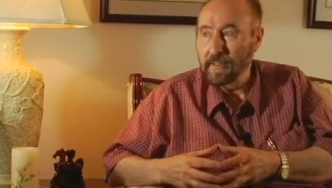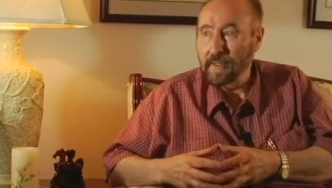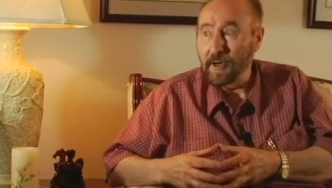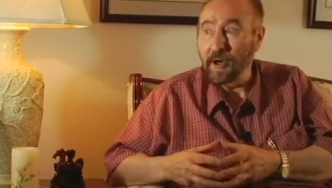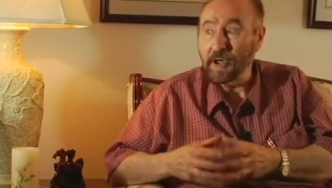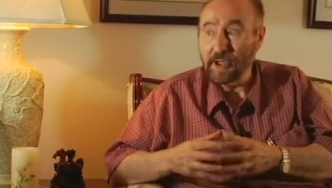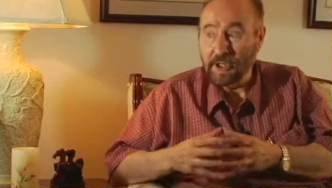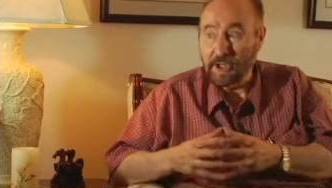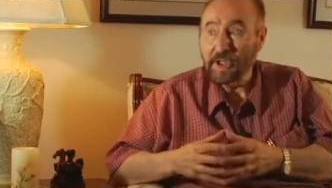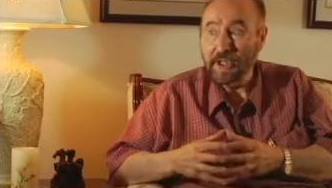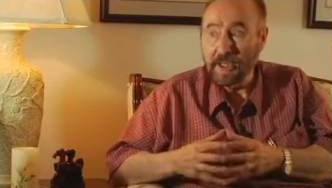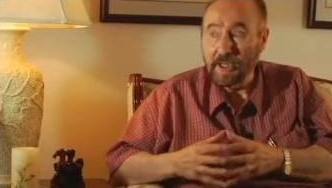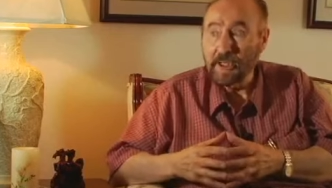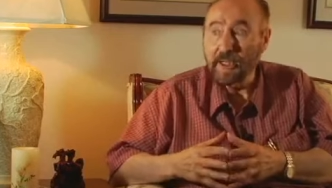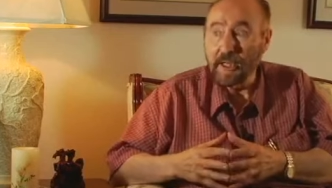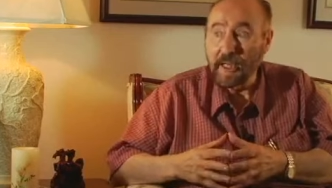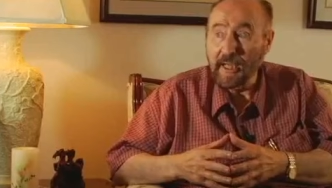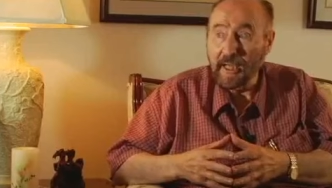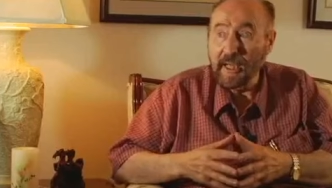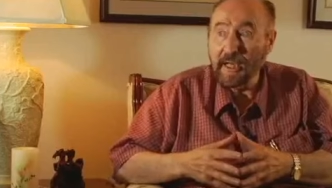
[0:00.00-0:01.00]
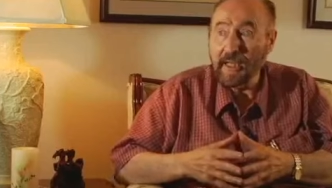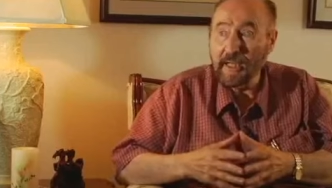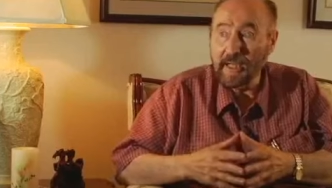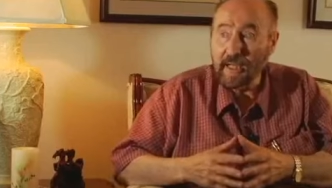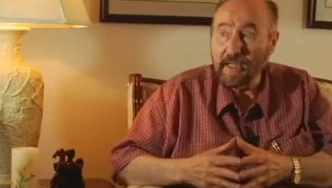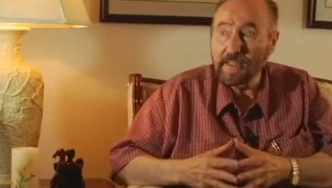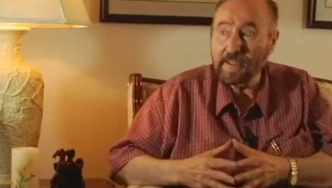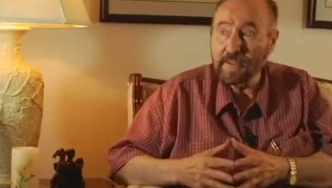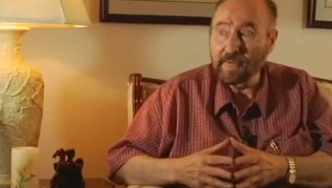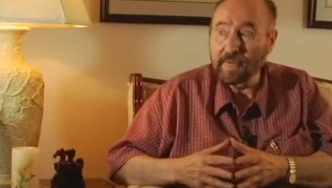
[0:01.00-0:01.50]
are still highly
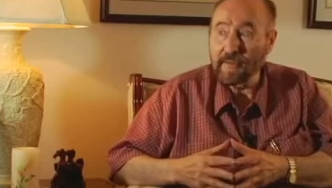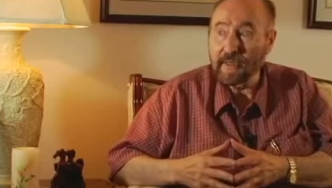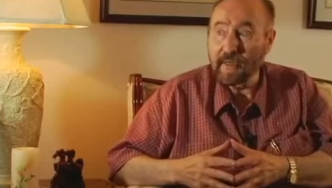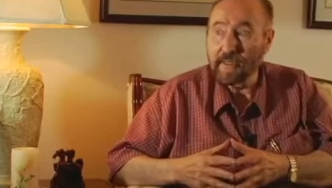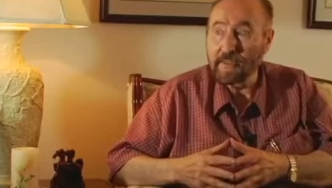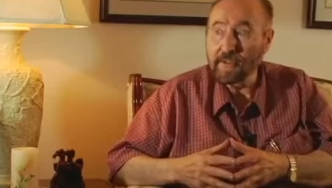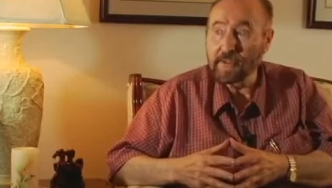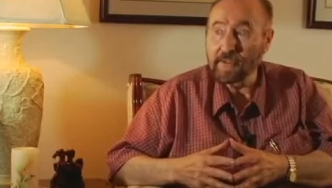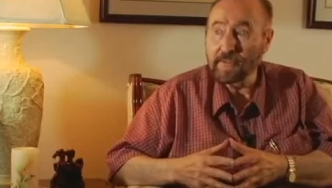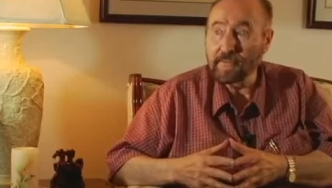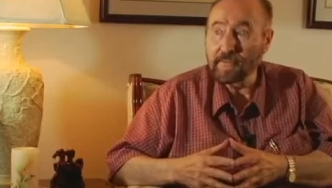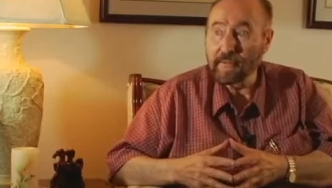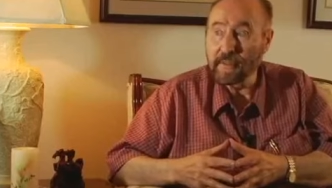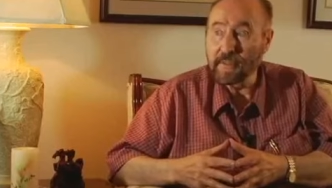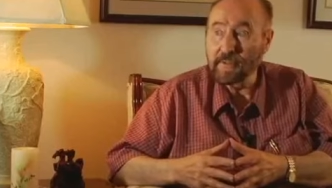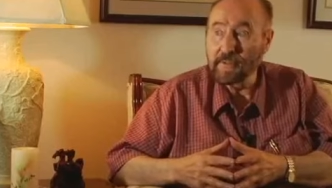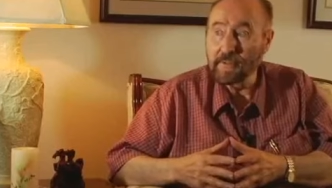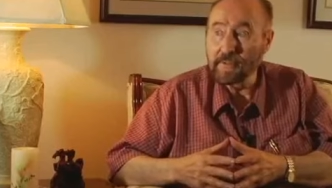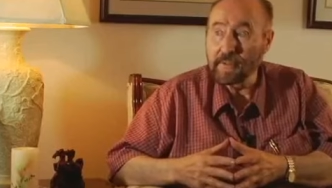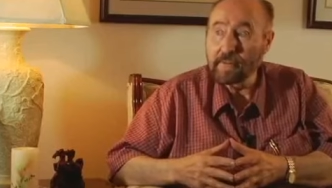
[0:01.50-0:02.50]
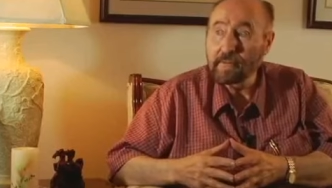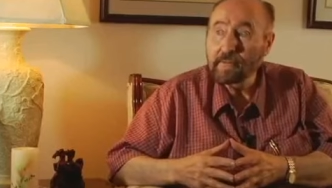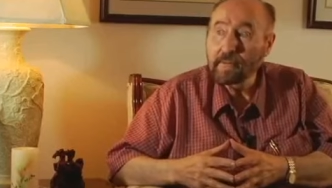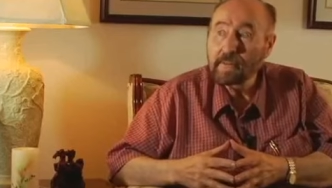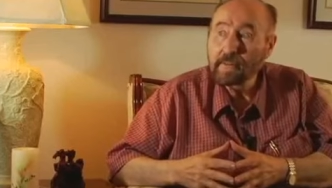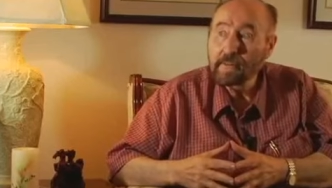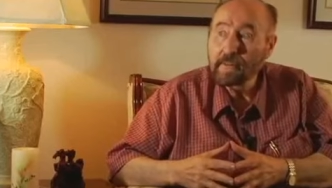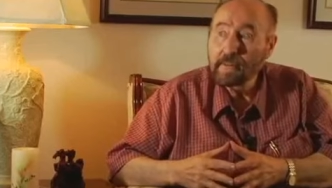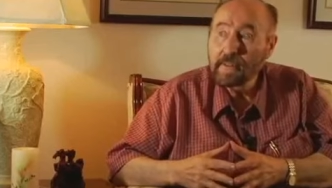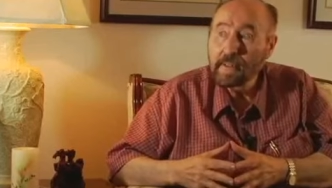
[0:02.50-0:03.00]
classified in the Soviet Union.
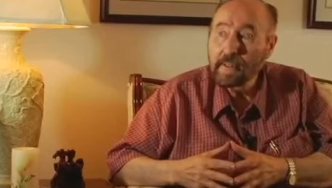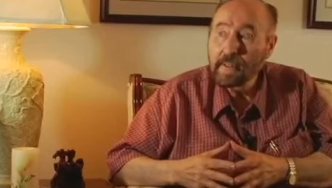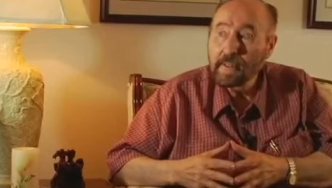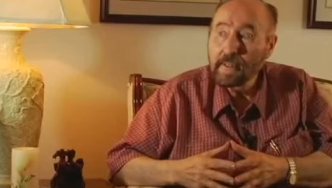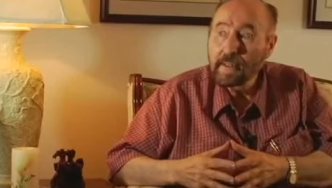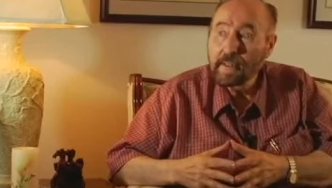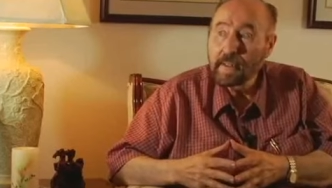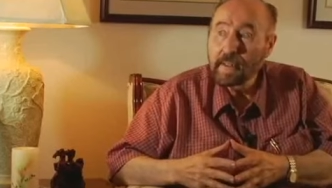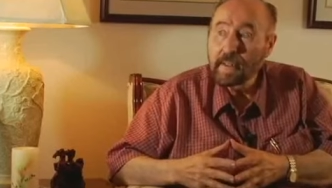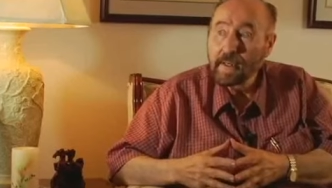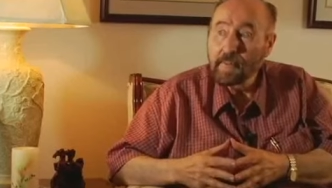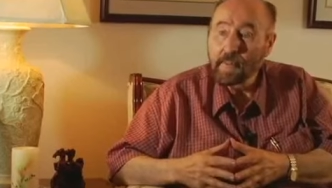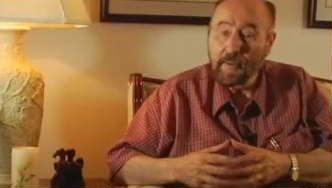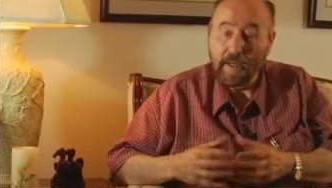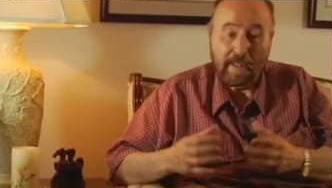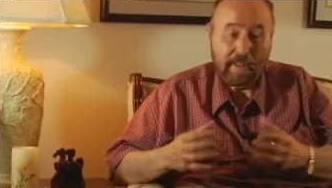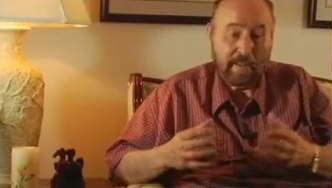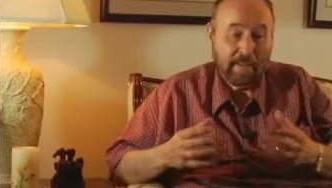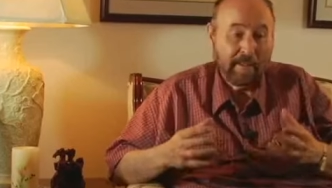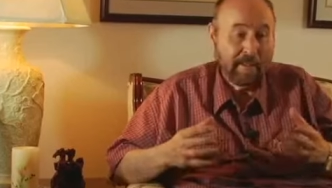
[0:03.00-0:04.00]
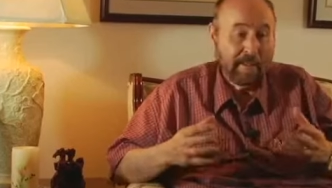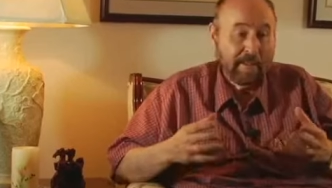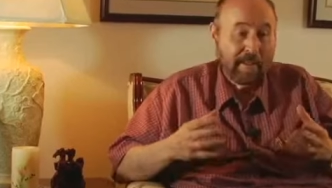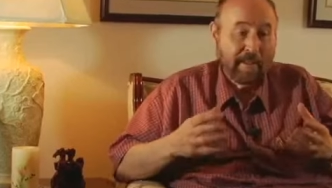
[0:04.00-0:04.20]
But